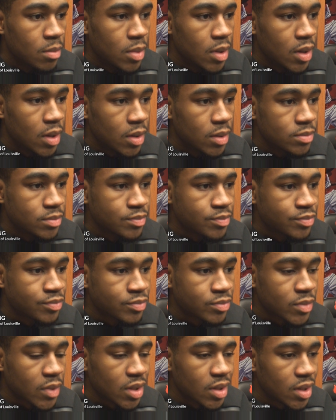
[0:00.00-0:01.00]
But
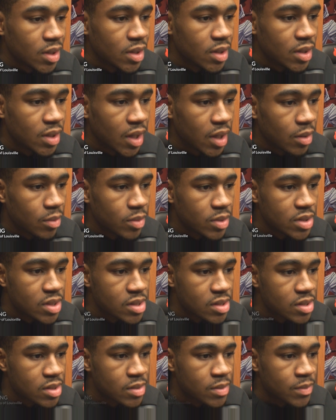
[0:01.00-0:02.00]
at the end of the
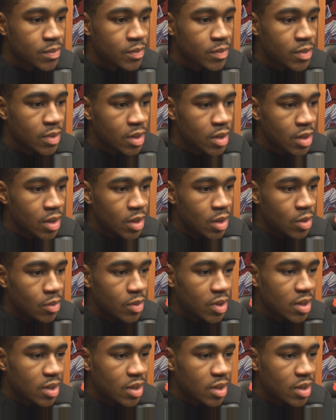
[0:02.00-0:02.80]
day,